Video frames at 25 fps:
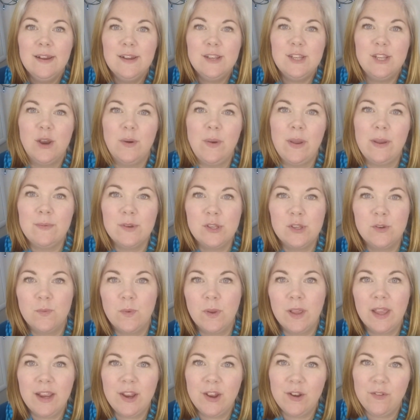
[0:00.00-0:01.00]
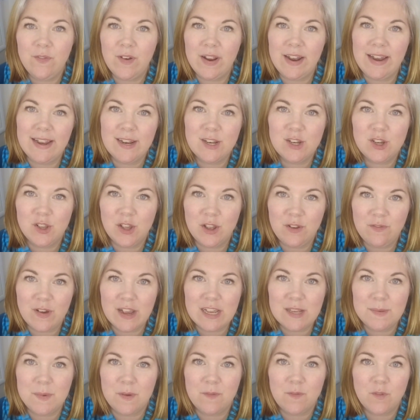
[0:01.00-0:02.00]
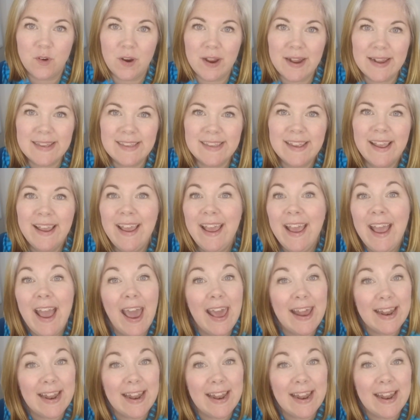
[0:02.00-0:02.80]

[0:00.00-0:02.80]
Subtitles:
So it was a really good financial investment for us.